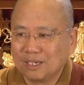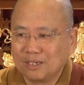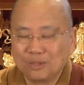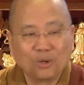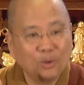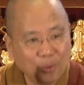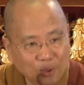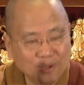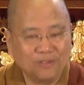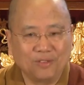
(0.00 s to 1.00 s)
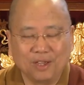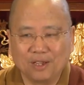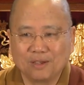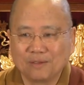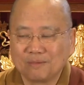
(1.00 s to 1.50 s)
You learn in
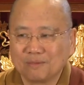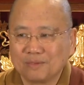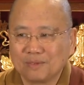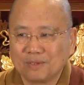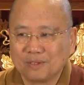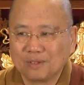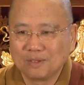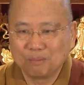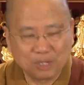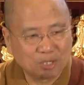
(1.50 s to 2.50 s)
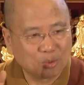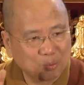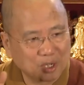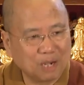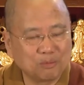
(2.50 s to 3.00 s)
there
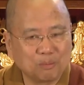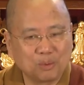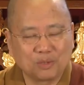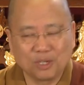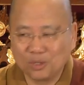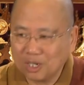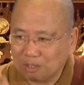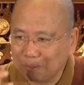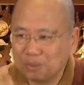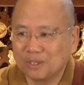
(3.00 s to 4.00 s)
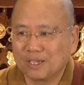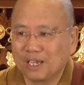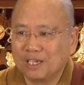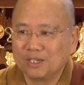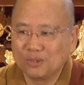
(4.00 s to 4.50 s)
to become the Buddha. You're not the Buddha
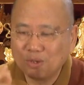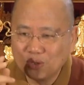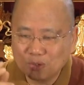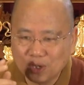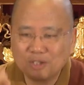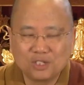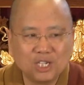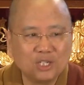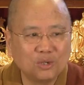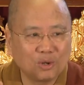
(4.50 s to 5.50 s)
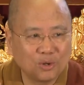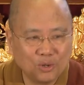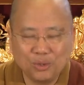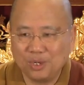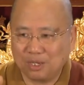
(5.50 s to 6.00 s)
yet. You continue the
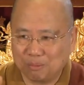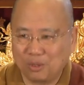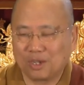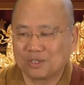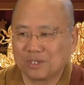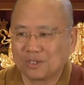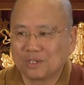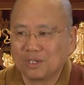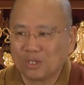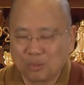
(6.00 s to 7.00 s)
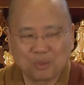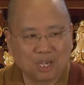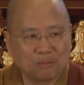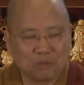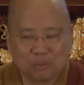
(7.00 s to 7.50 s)
learning process to
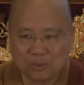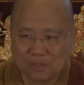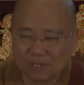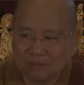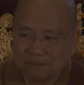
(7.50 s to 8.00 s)
become the Buddha.